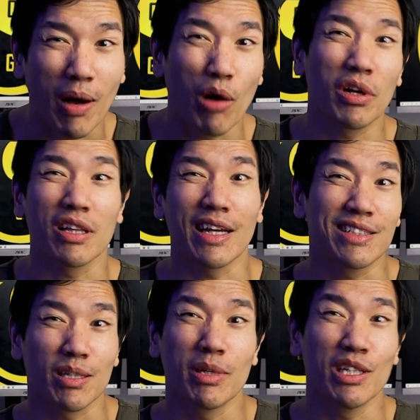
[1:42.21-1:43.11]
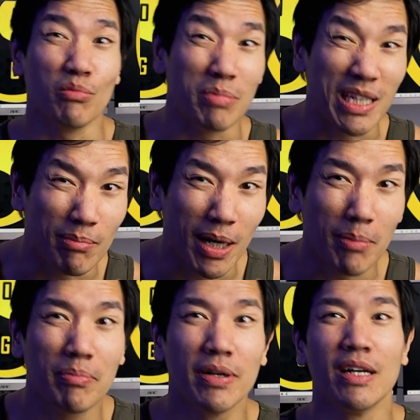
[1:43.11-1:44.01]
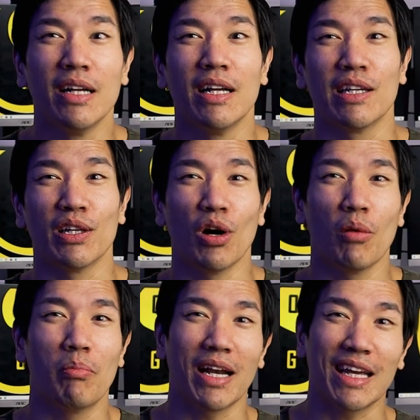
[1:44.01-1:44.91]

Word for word: I would have liked somebody to beat him up, but